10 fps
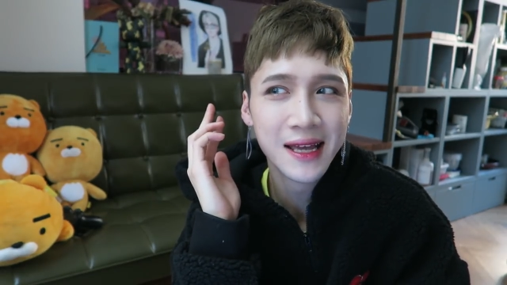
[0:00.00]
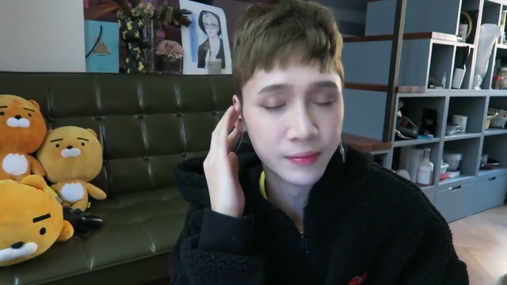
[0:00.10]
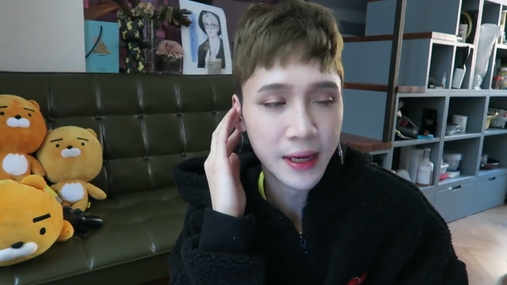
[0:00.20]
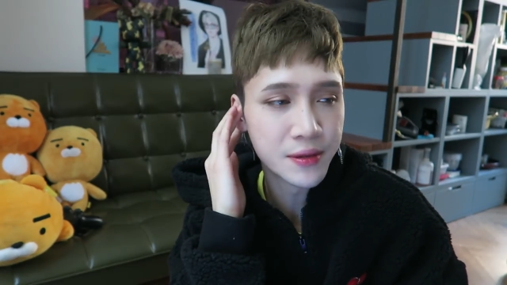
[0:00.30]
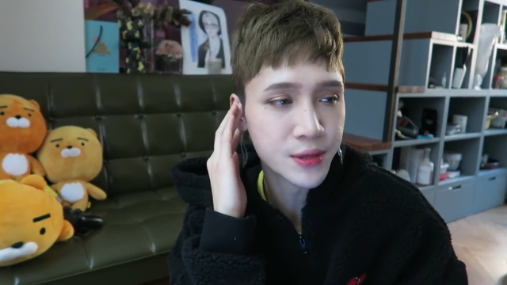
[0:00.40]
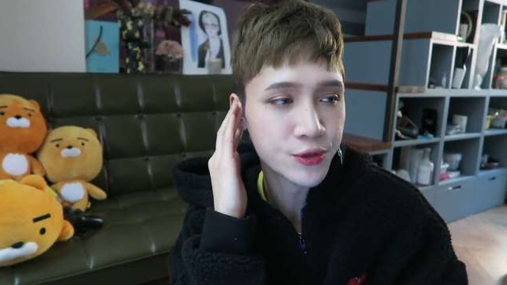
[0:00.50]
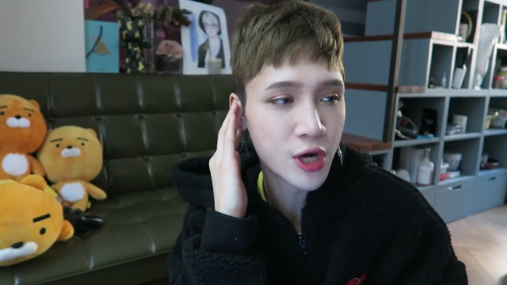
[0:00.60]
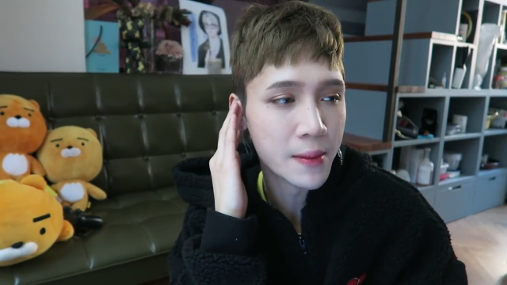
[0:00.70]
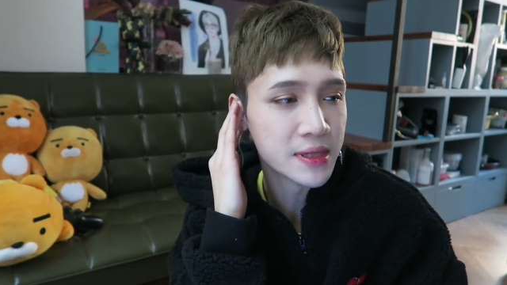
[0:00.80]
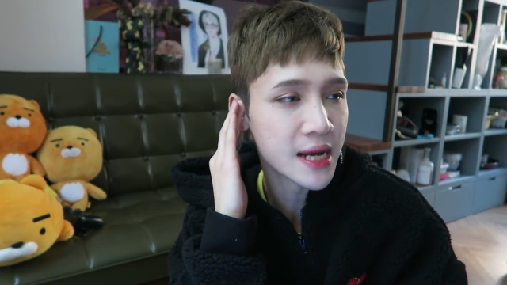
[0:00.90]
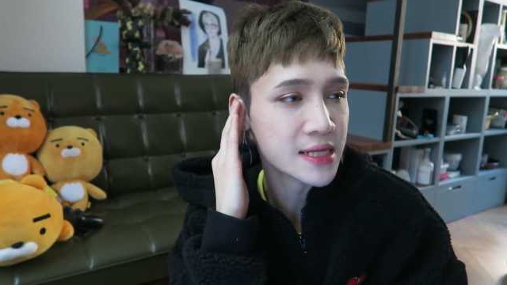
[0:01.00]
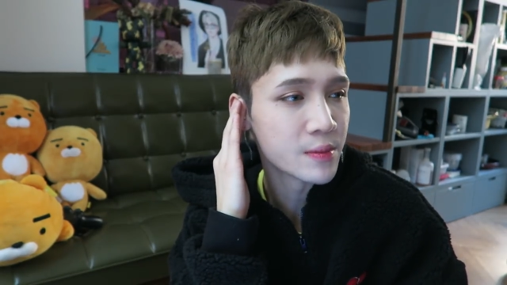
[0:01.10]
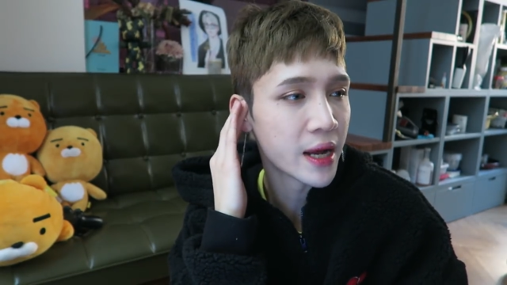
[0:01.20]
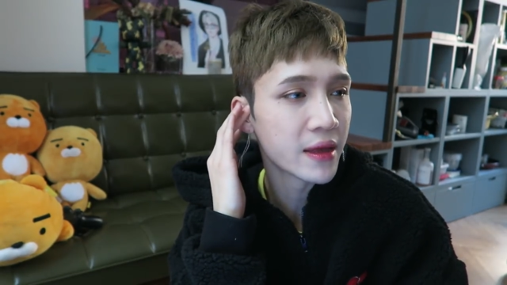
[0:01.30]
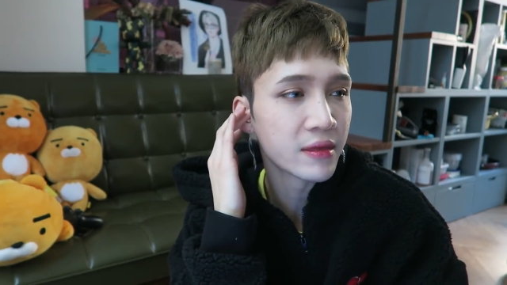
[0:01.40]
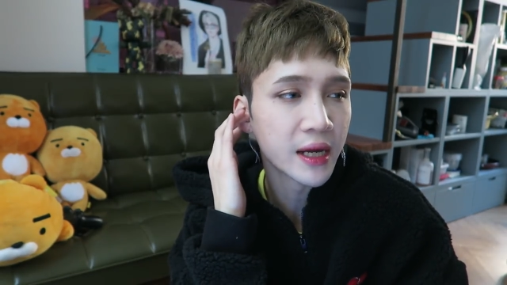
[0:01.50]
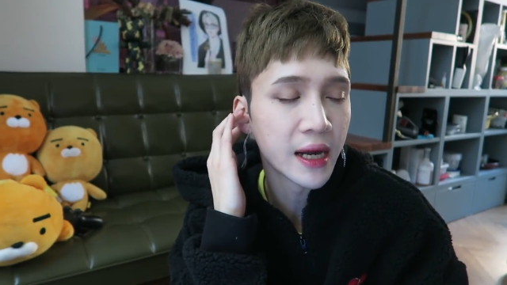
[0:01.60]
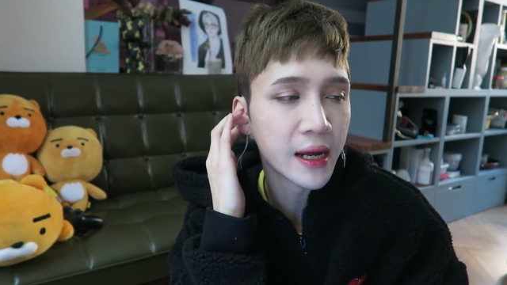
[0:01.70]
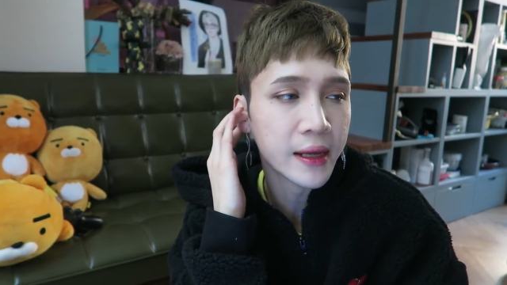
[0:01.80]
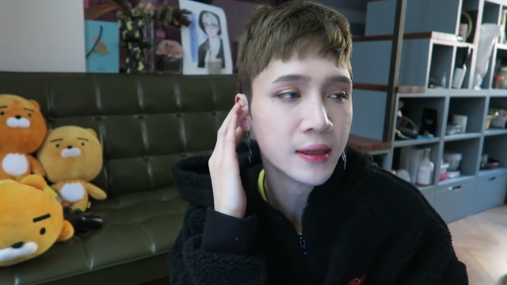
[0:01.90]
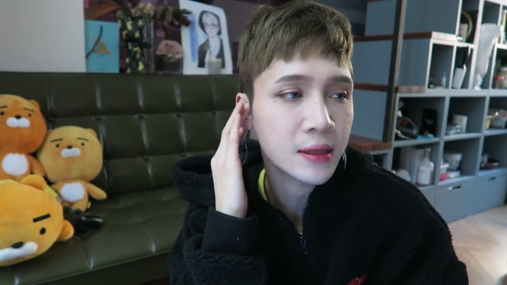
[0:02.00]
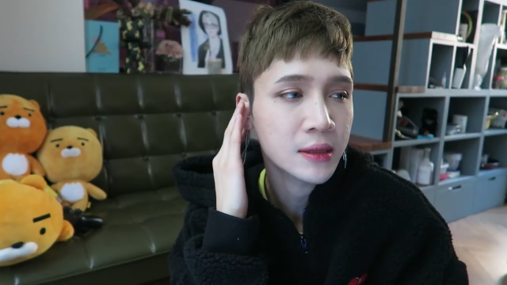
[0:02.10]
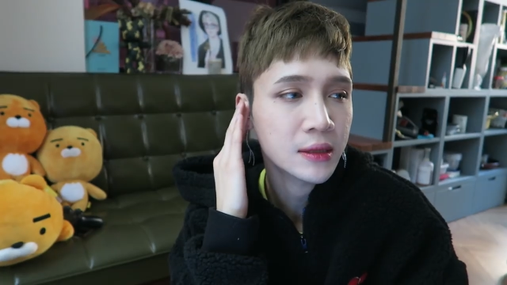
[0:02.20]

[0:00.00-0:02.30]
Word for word: but I was so traumatized by it that I